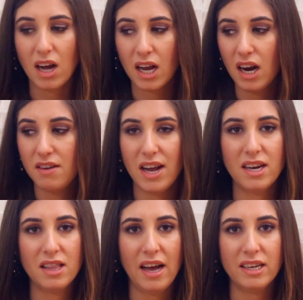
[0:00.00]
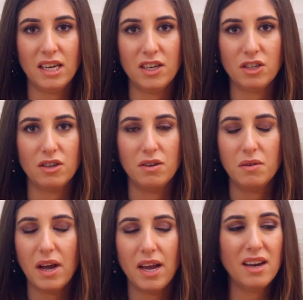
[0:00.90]
I kind of ended that date
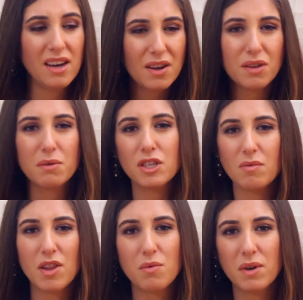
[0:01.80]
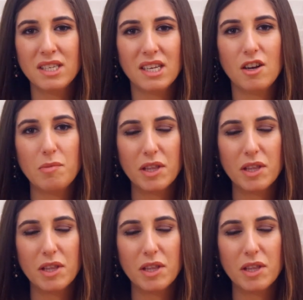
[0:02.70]
too. And there were some other ones in there,